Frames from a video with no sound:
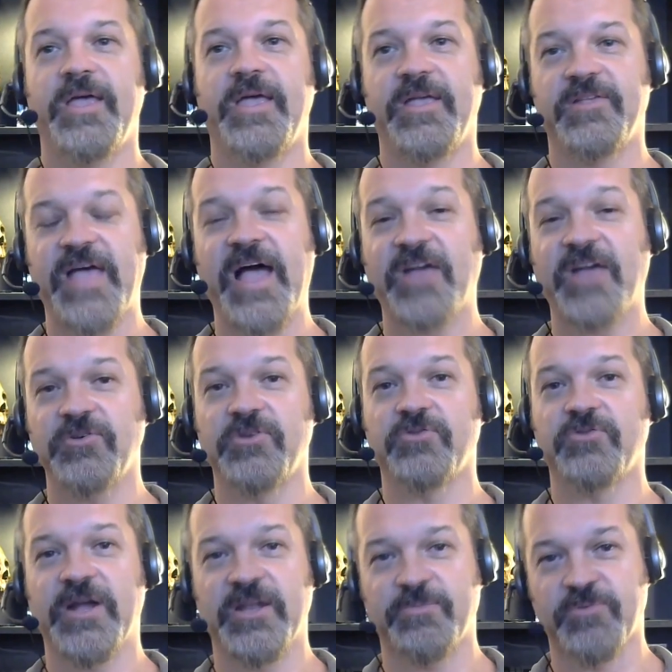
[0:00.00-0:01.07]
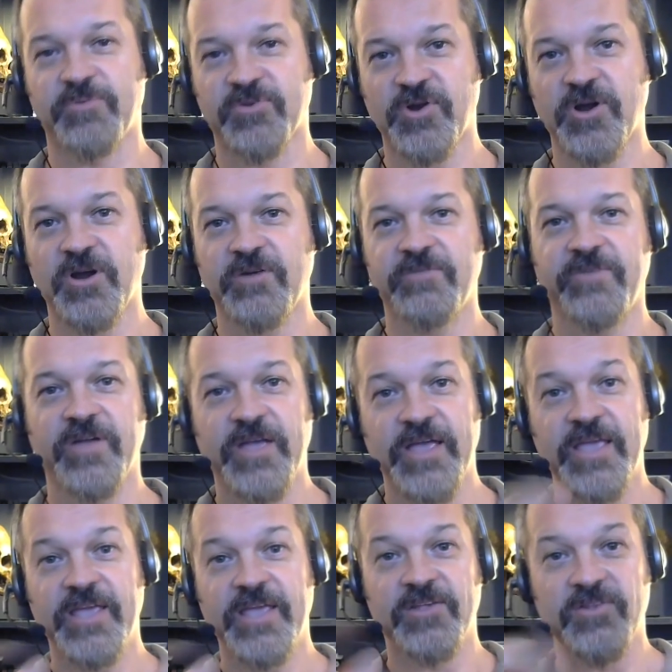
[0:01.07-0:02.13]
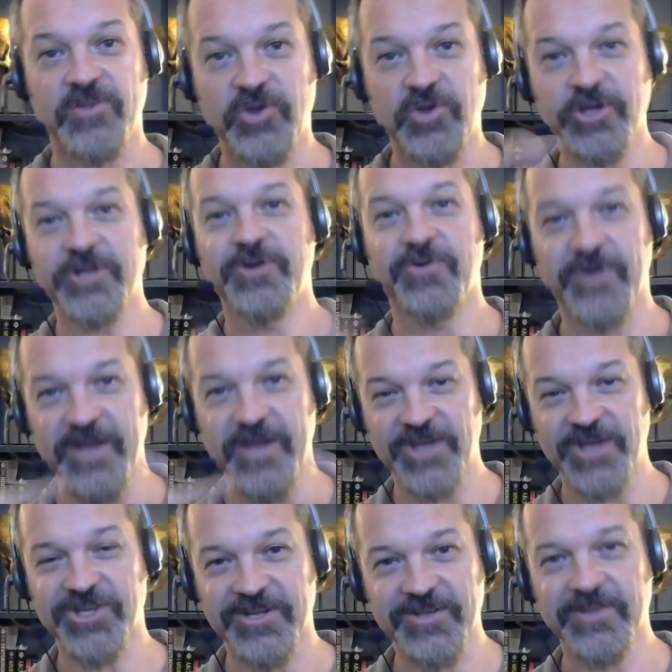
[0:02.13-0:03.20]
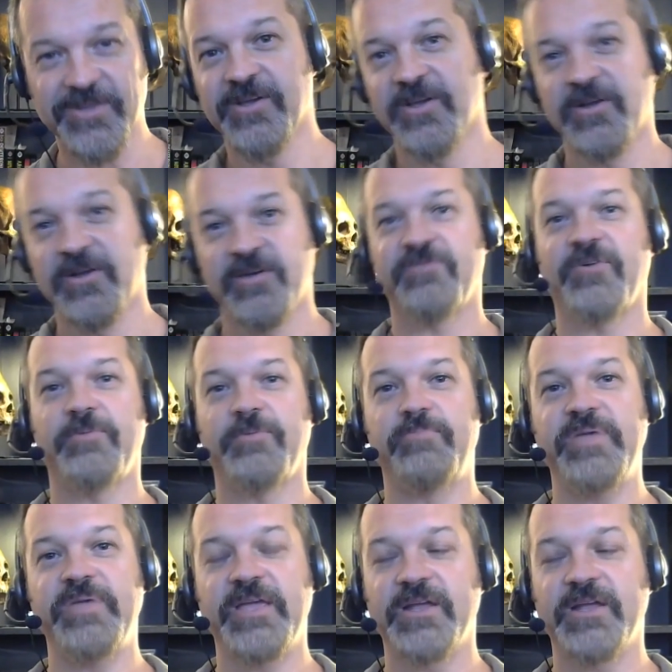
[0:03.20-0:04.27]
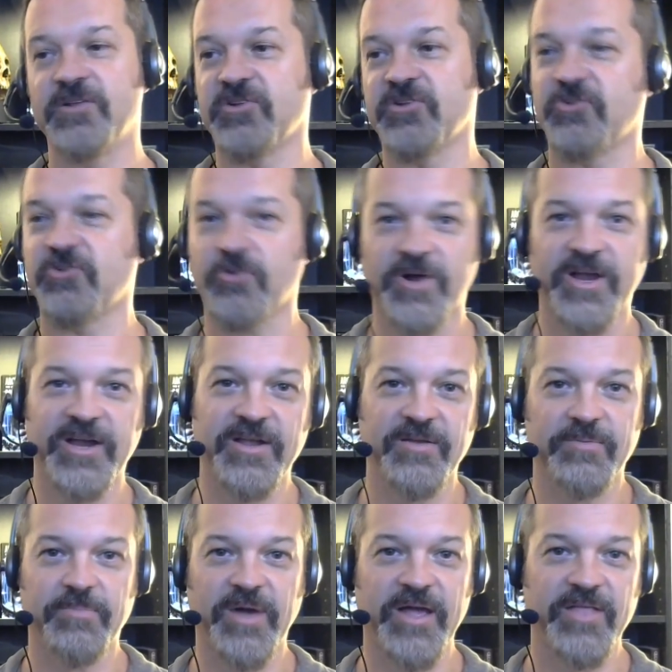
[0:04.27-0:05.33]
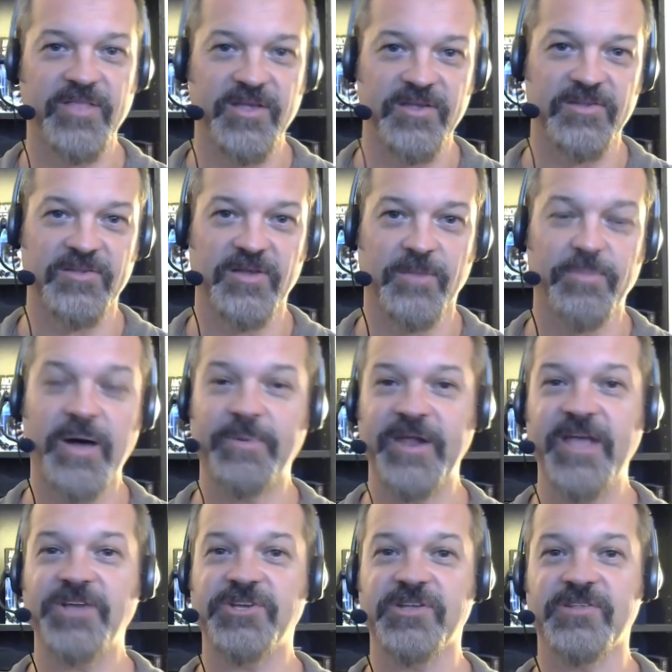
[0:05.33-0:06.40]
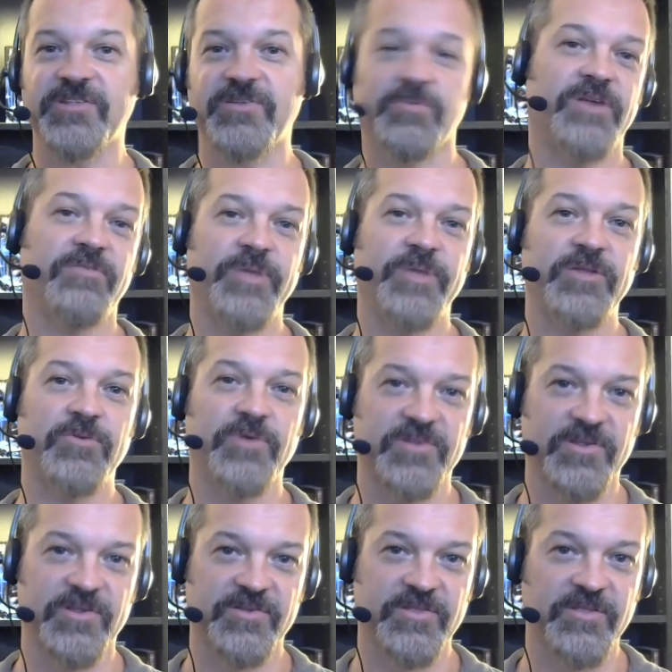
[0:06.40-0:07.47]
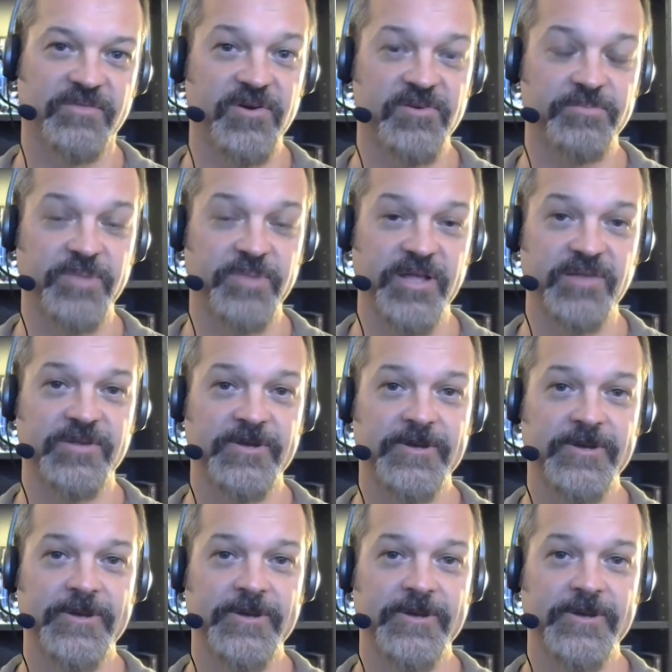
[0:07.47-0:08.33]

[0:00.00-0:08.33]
is actually trying to preserve his good creation from being destroyed by these abominations that were never meant to exist in the first place.